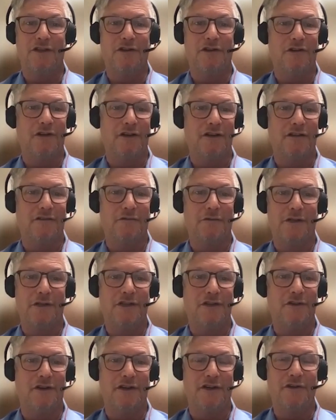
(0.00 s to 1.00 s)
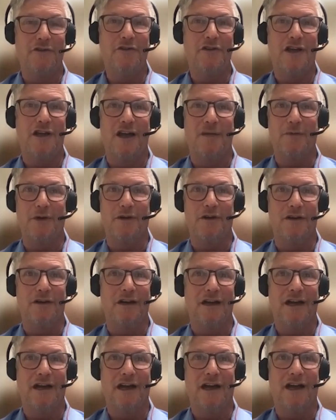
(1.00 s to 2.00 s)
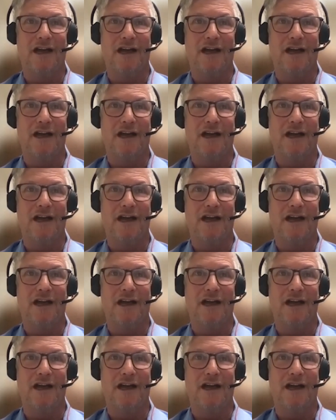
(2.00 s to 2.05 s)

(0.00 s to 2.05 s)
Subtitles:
you're a newcomer,